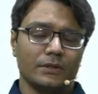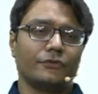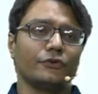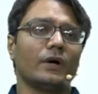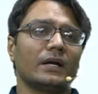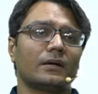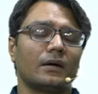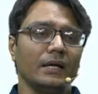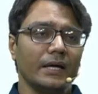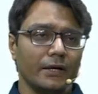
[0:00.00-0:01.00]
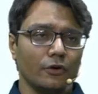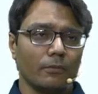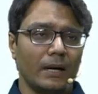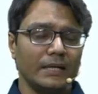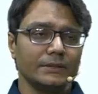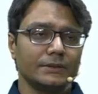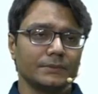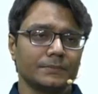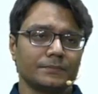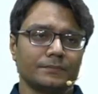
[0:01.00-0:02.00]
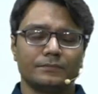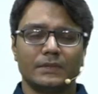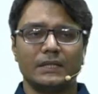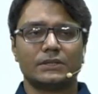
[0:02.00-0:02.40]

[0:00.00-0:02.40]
if you are clear in your mind, then